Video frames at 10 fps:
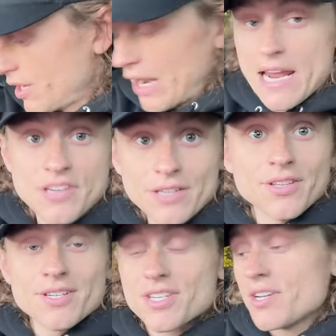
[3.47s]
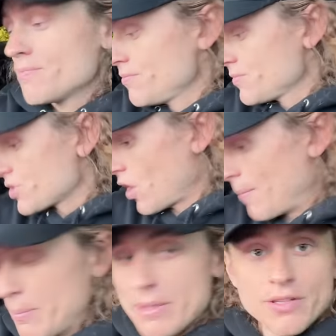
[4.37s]
I just got to the gym, so I'm
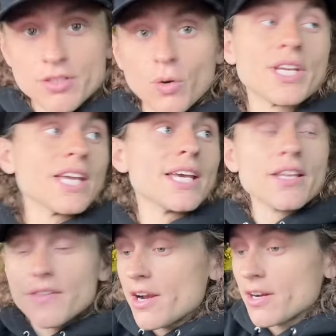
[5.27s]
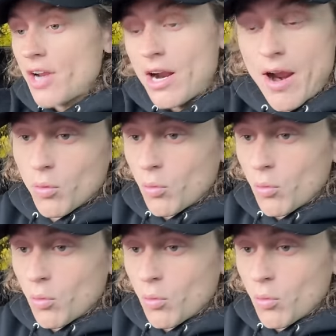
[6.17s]
gonna make this quick and get in there and knock out a